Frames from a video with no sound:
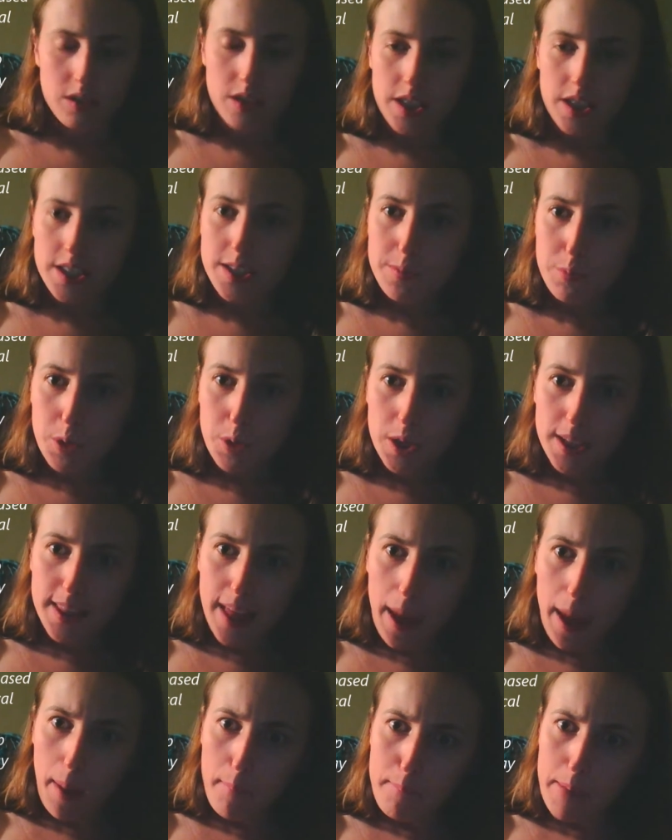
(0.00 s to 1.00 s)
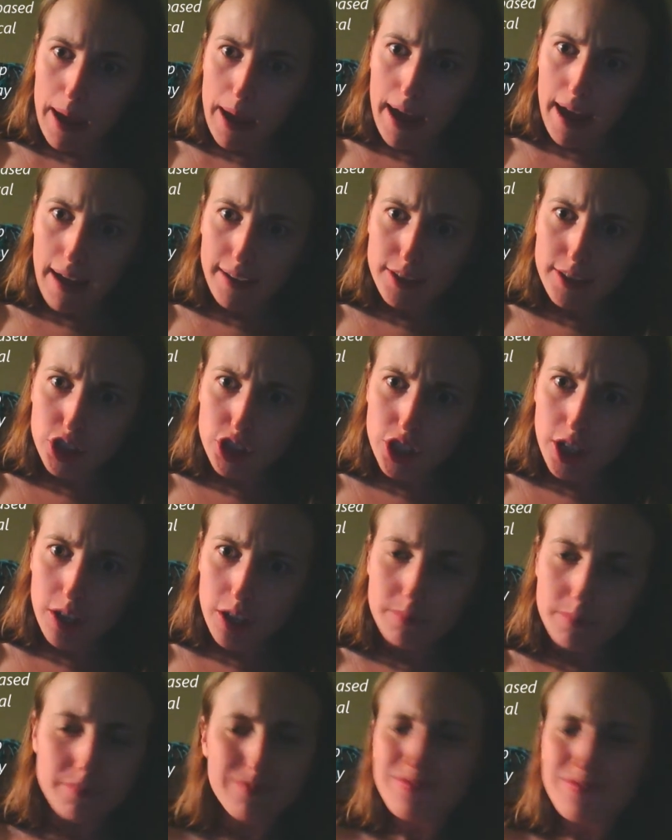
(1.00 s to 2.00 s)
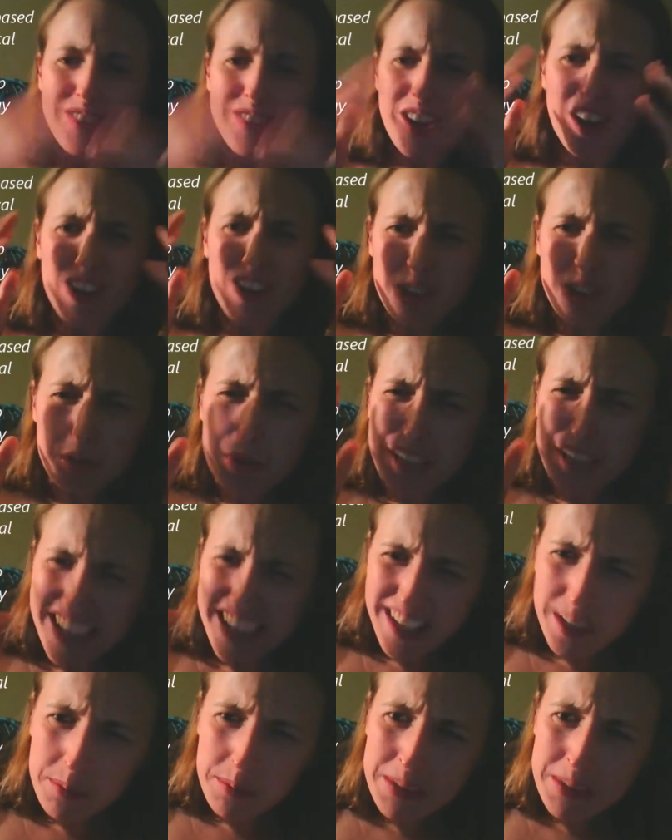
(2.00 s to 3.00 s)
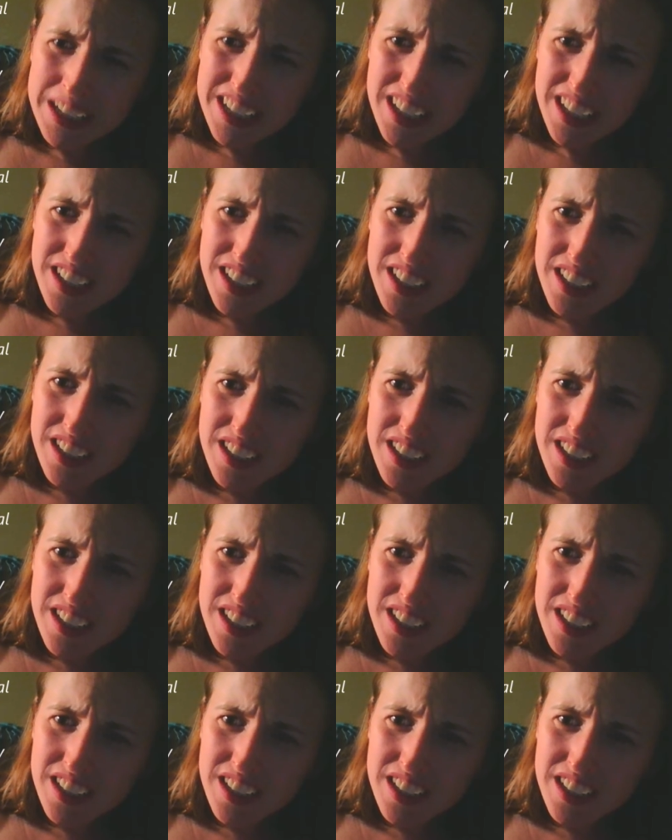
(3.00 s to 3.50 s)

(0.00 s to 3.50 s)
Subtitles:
Let's bring that back, shall we? Are you kidding me?